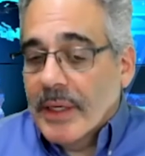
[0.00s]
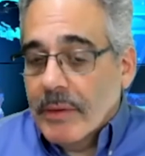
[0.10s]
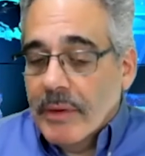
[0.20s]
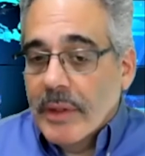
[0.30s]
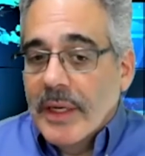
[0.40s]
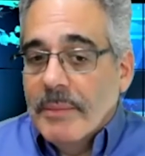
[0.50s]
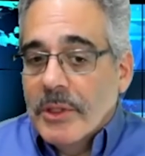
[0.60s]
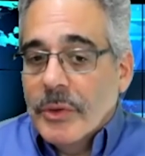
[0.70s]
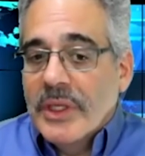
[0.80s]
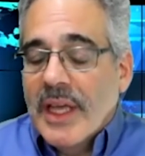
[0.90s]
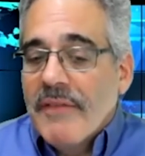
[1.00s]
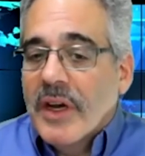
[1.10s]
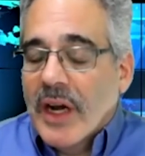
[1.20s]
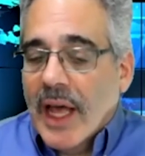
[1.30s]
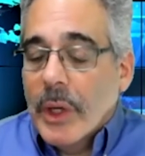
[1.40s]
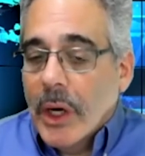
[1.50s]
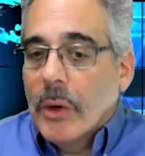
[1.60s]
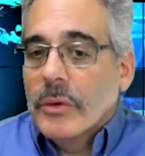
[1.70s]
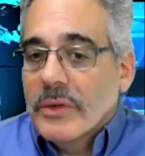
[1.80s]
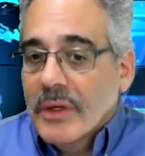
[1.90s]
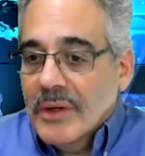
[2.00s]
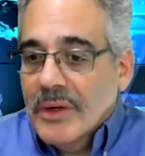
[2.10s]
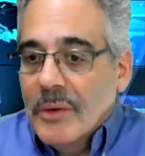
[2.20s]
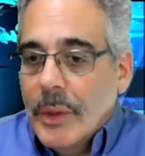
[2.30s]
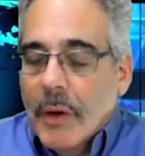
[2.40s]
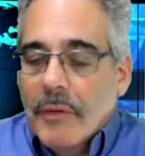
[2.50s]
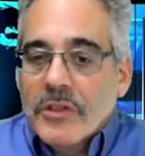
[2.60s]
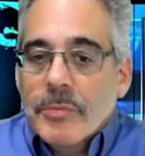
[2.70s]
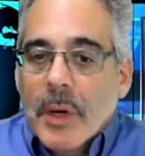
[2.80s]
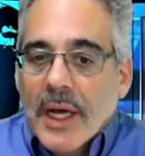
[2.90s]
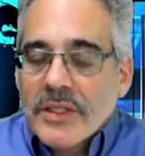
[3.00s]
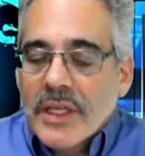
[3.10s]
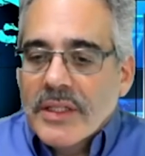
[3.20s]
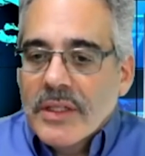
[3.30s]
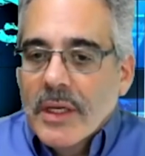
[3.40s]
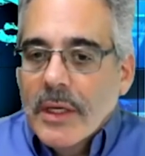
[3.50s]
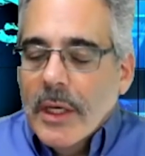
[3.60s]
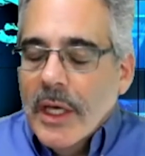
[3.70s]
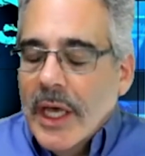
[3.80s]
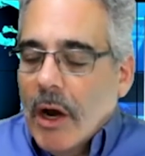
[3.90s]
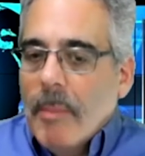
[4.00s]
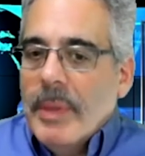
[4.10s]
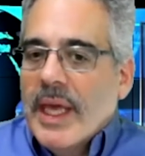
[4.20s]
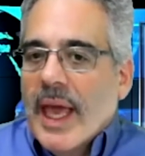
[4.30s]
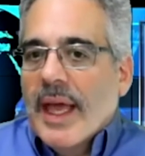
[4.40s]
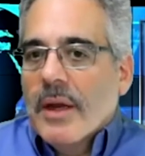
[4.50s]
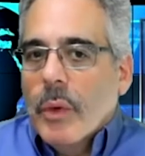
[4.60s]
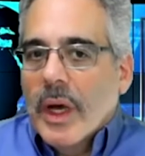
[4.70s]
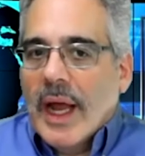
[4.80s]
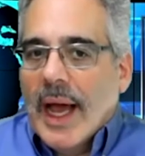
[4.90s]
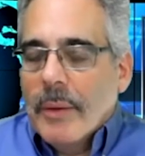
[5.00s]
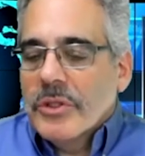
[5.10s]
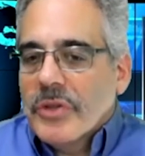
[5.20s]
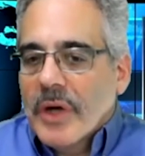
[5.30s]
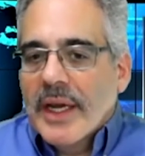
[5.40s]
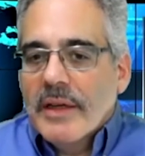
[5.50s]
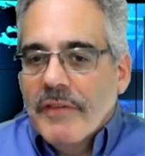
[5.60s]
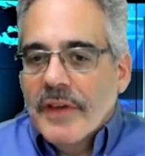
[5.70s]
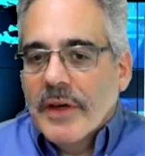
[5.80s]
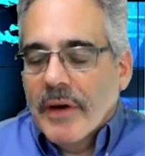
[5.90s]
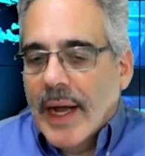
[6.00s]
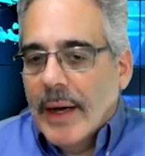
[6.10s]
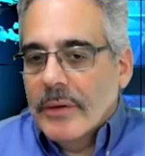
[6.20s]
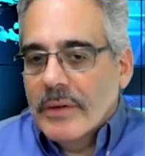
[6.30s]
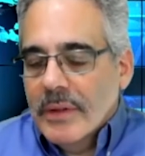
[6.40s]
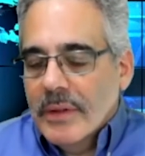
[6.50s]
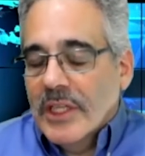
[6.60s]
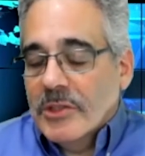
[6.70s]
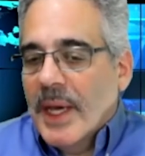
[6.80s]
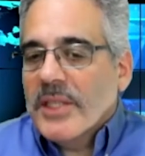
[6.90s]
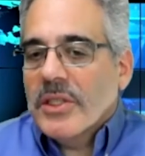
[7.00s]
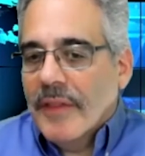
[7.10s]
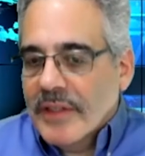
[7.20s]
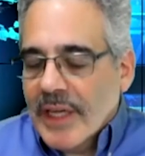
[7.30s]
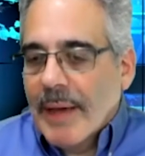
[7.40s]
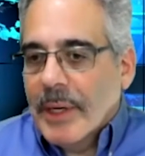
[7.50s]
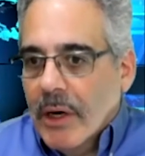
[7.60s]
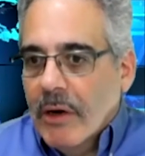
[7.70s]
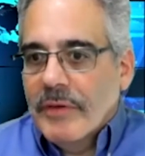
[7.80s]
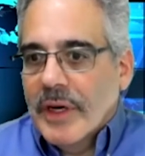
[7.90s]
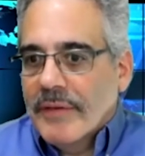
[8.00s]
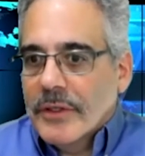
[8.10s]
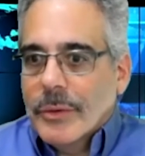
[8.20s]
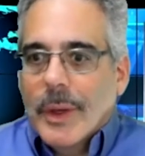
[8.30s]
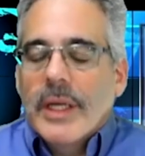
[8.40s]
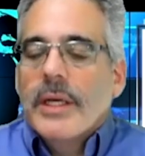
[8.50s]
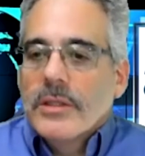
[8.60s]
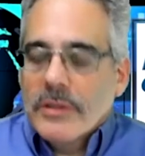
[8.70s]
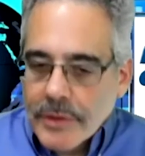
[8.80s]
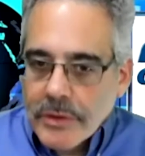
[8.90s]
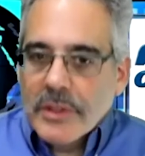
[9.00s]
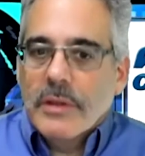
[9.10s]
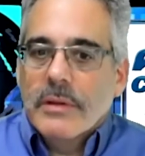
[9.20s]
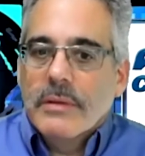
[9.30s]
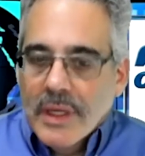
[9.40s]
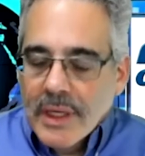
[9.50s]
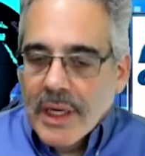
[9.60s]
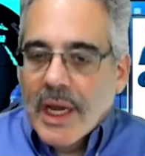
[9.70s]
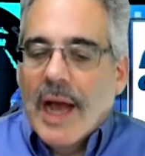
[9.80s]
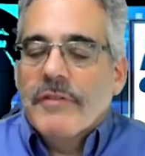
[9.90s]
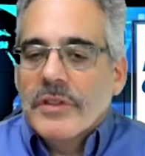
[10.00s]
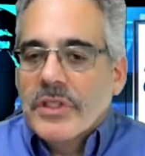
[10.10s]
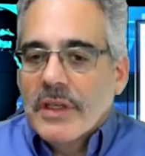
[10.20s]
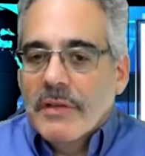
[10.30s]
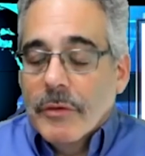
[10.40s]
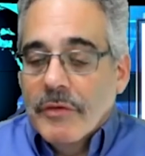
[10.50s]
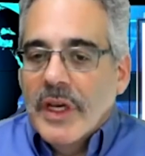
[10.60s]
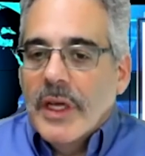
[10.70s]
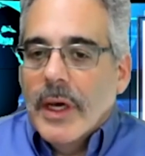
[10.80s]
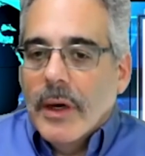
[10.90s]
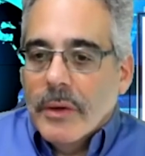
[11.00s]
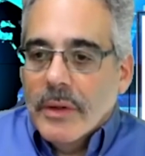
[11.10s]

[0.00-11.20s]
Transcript: in, and between David and I, we own this process. It all began when I was trying to figure out, especially in the time of COVID, after 20 years of using conferencing through video,